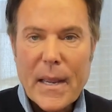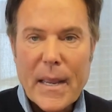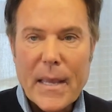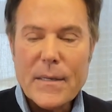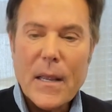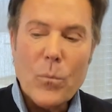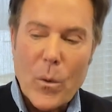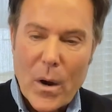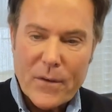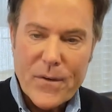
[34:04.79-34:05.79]
And and
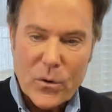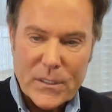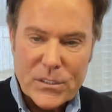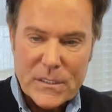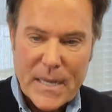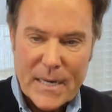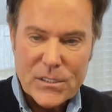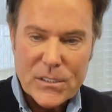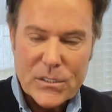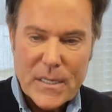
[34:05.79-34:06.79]
we want to focus in
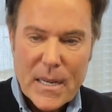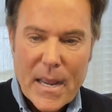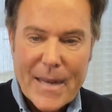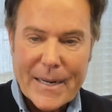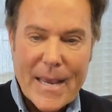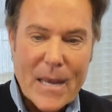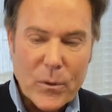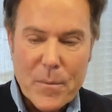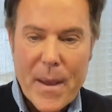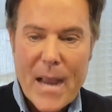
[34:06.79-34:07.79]
Texas. And again,
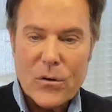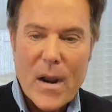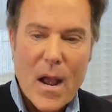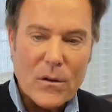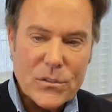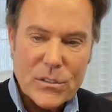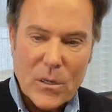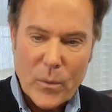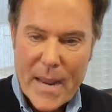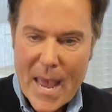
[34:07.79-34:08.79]
with the backgrounds
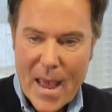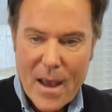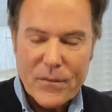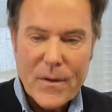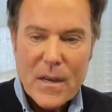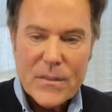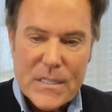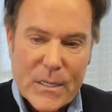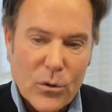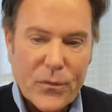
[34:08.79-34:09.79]
that we have,
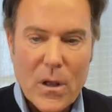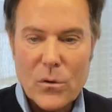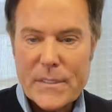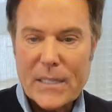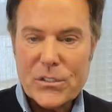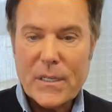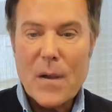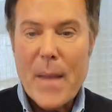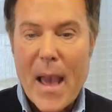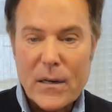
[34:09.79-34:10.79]
the deal flow tends to
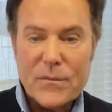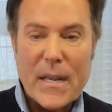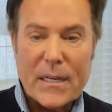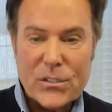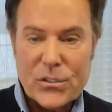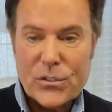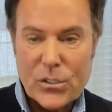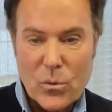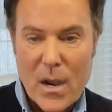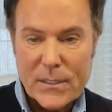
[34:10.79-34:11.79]
come out of Texas
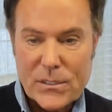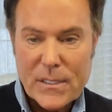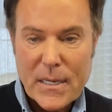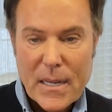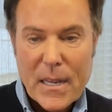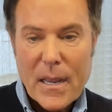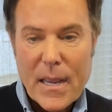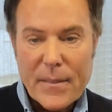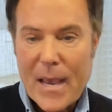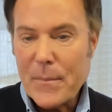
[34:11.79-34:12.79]
to us,
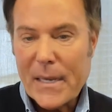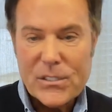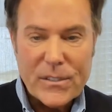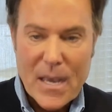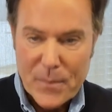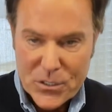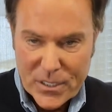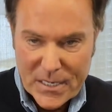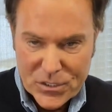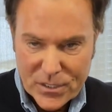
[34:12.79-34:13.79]
and that makes it that
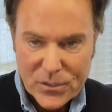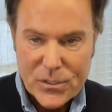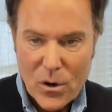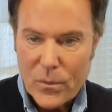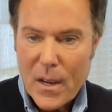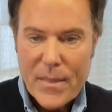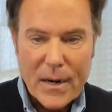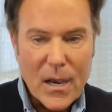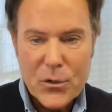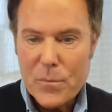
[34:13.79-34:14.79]
much easier. So
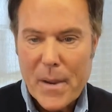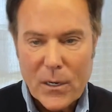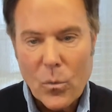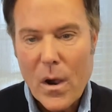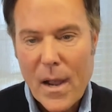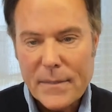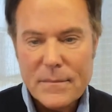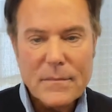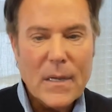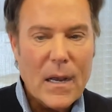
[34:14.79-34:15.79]
that 100 megawatt
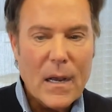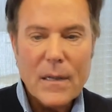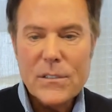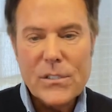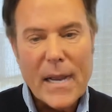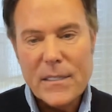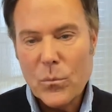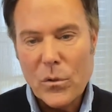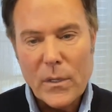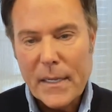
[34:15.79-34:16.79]
uh, site
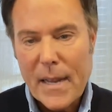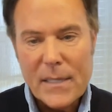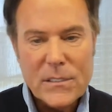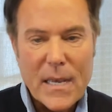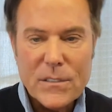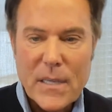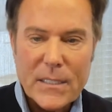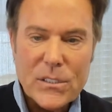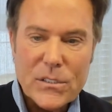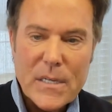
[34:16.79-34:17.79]
that we're looking at in South
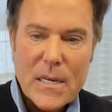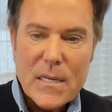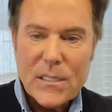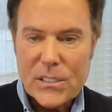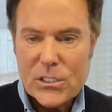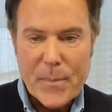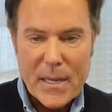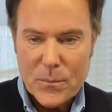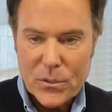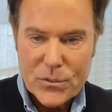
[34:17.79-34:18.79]
Texas is
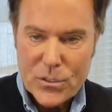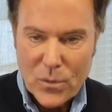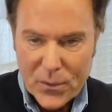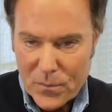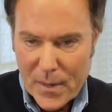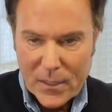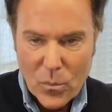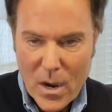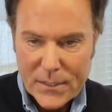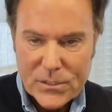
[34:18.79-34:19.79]
expandable to 200
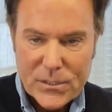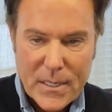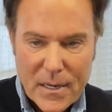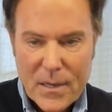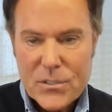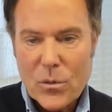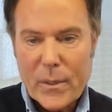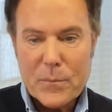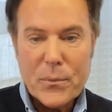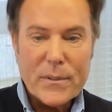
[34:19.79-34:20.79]
megawatts, so
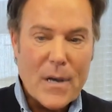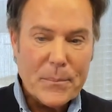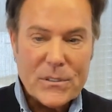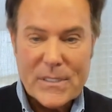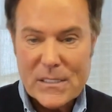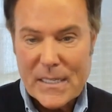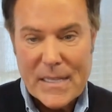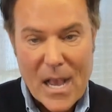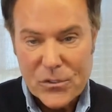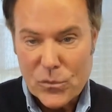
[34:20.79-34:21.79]
we could put up to
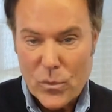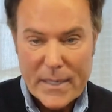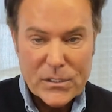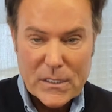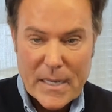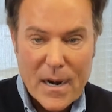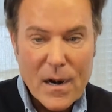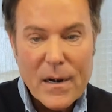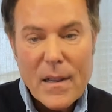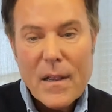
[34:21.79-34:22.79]
60,000 rigs in
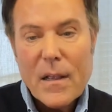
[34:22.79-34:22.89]
there.